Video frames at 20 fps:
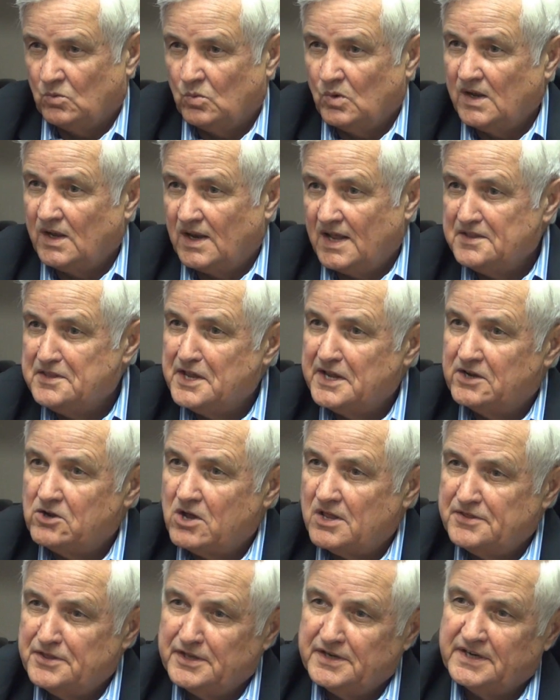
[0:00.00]
Well, I
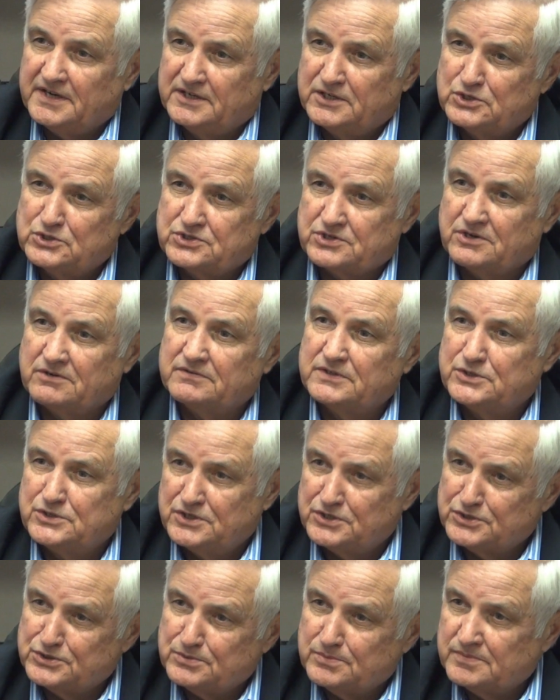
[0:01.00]
think authentic
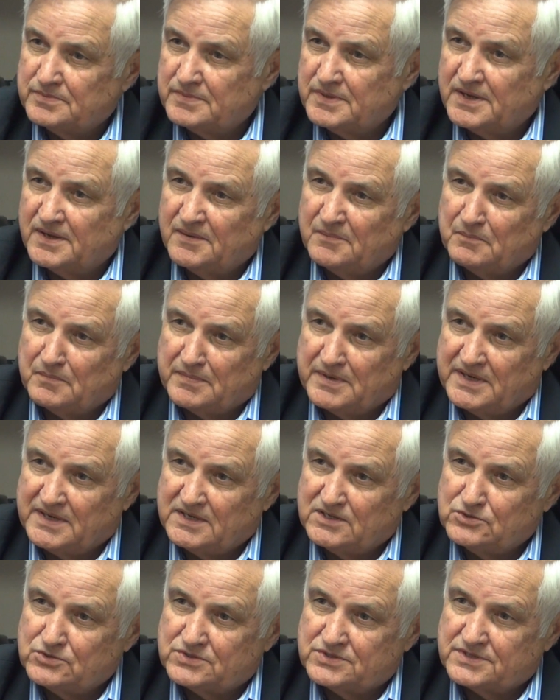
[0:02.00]
conservatism
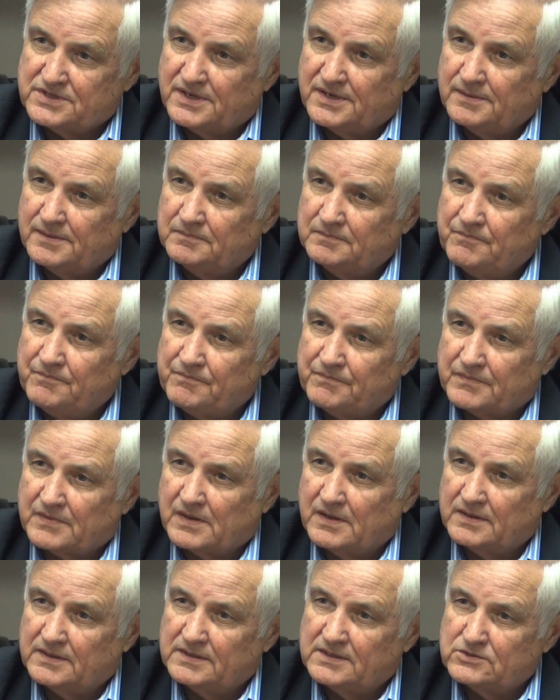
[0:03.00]
means
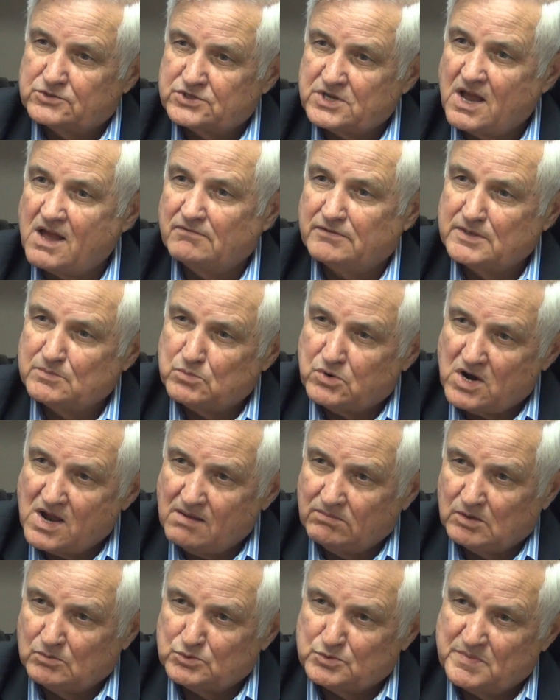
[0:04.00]
solving
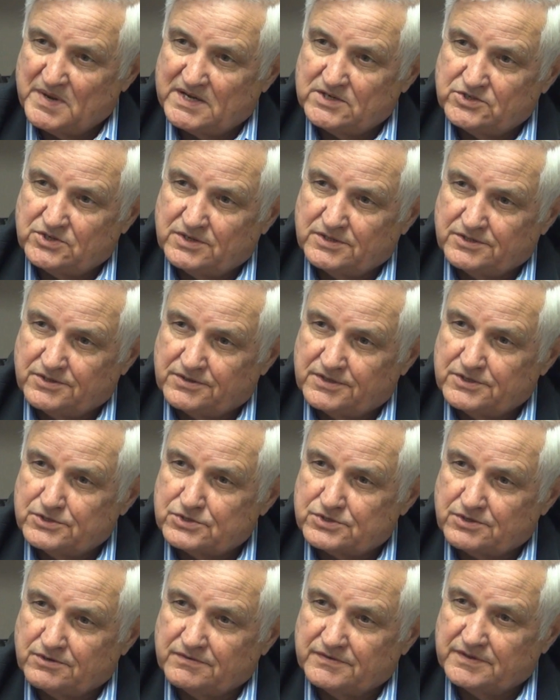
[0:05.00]
problems based on your
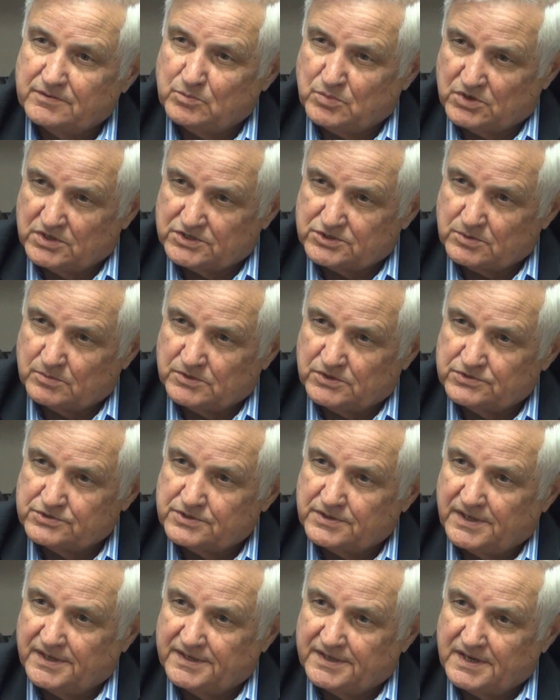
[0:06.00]
conservative
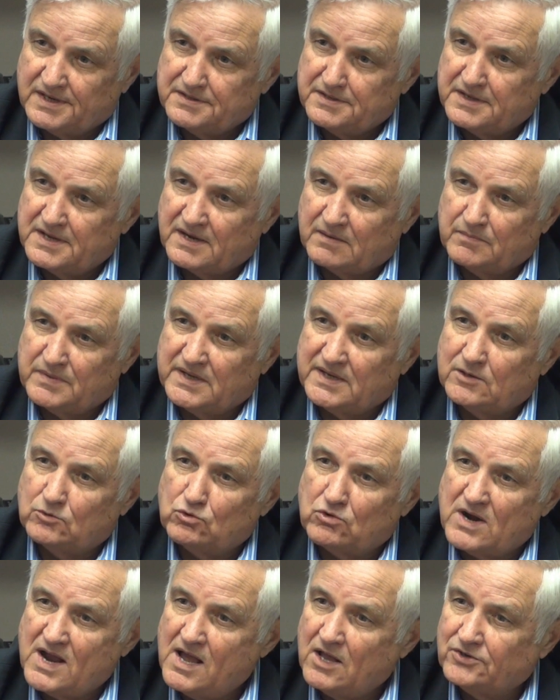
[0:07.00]
principles, and I think being
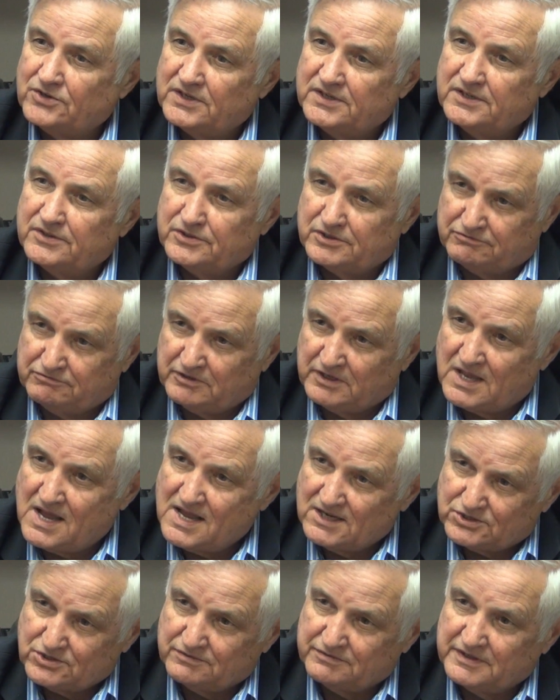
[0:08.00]
grounded in the
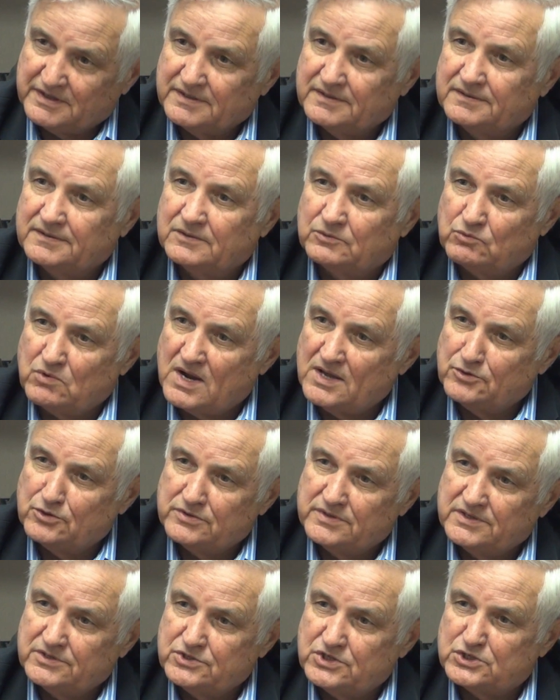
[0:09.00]
philosophy
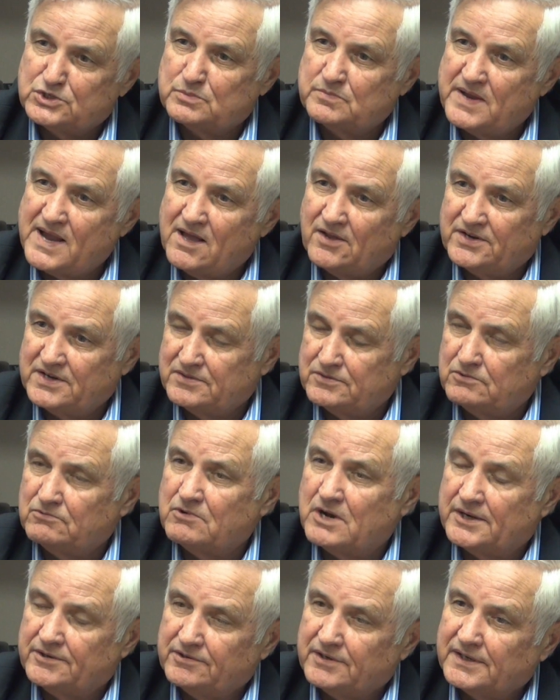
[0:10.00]
rather than just spouting the
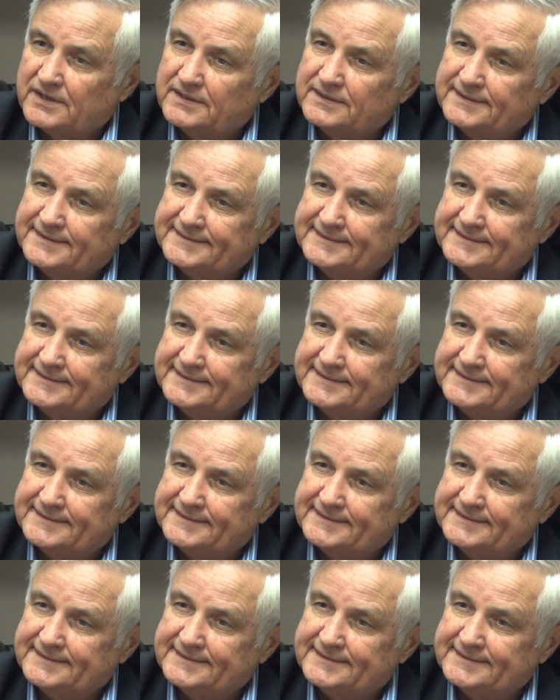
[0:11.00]
rhetoric.